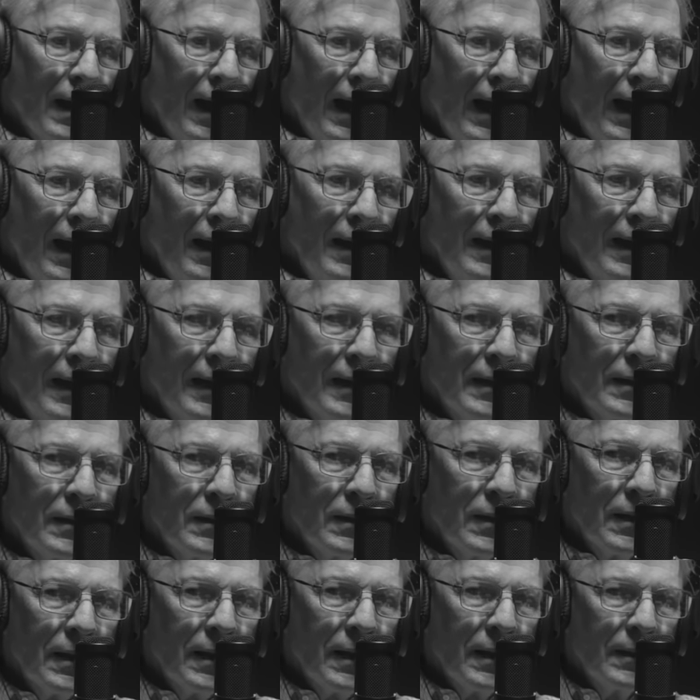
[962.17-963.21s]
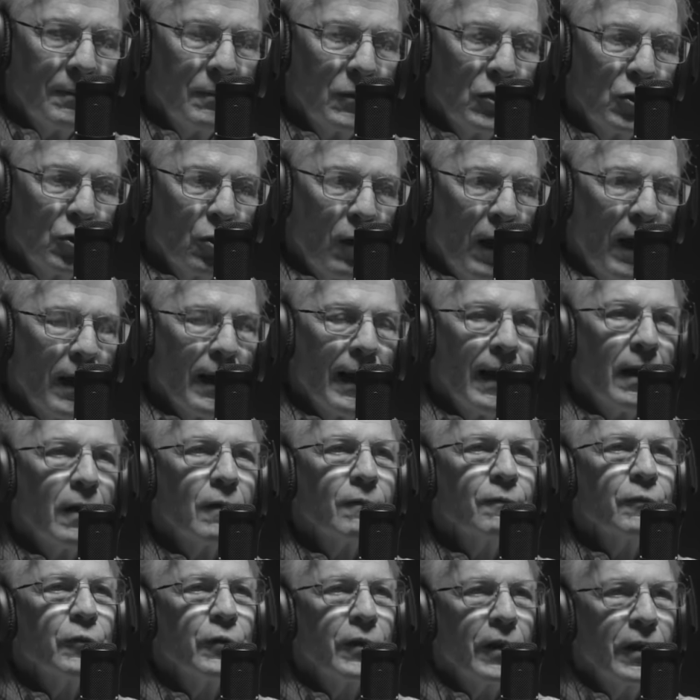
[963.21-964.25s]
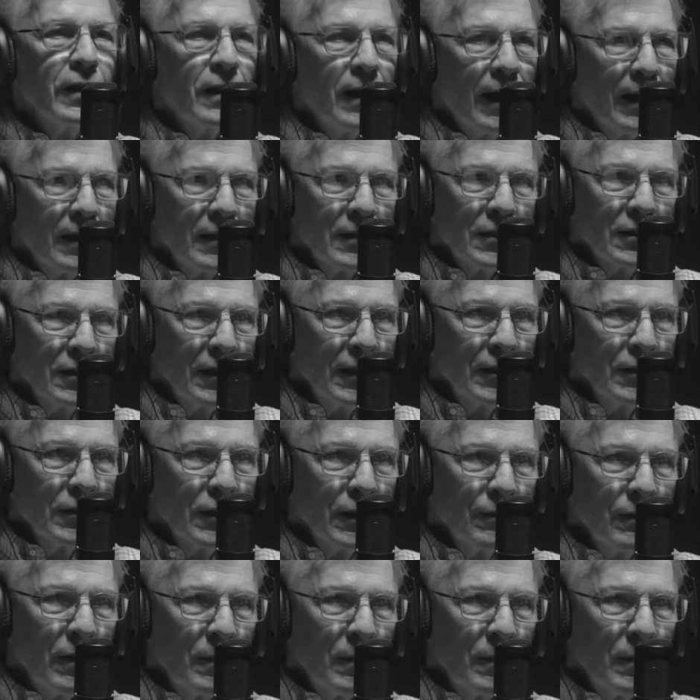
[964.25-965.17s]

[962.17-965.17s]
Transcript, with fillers: had tried out for the United States of